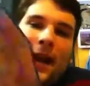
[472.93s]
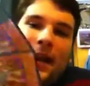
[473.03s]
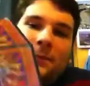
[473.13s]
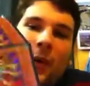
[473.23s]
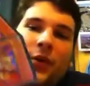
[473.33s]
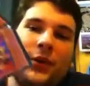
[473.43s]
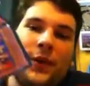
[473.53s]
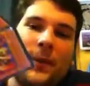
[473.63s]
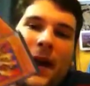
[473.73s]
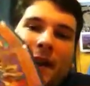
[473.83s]
Both of
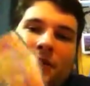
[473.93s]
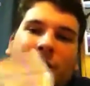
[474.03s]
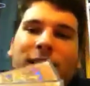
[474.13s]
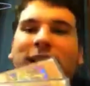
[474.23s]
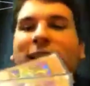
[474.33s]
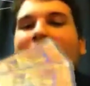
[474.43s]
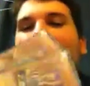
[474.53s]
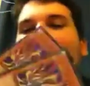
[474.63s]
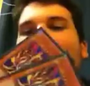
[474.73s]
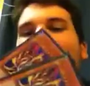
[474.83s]
them, actually.
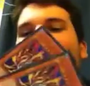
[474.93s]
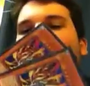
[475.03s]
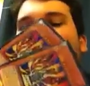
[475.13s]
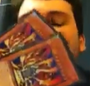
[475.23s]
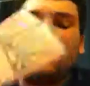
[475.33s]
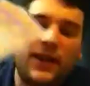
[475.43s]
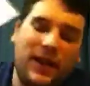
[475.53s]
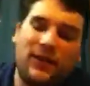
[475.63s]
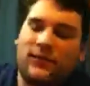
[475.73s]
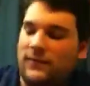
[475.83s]
I was
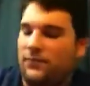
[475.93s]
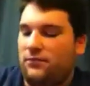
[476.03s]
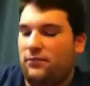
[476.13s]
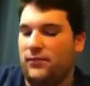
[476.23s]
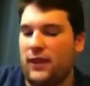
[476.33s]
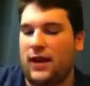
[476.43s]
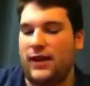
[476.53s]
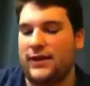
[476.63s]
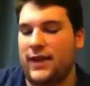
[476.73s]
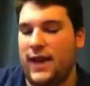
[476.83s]
playing
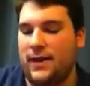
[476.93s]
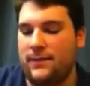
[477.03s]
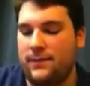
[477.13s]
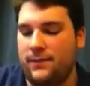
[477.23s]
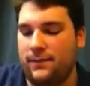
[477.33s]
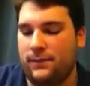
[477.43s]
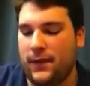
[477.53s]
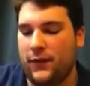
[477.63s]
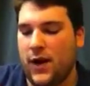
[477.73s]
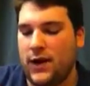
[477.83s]
Sam,
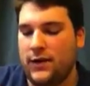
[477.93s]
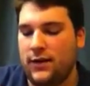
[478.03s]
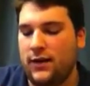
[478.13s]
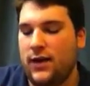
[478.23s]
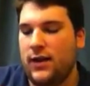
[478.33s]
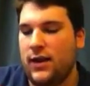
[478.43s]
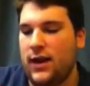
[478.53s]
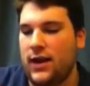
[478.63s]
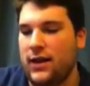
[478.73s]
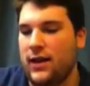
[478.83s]
my friend,
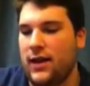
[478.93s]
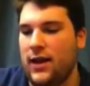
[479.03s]
and